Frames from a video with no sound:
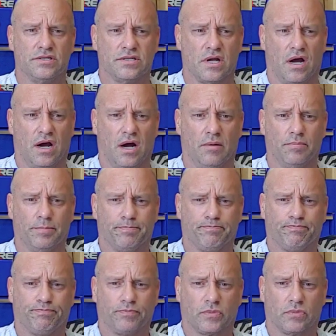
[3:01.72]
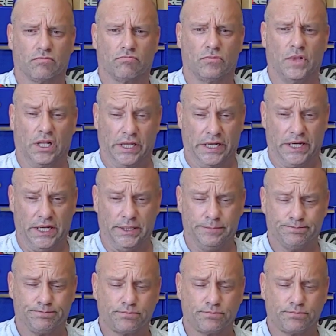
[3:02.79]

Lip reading: stop leaking.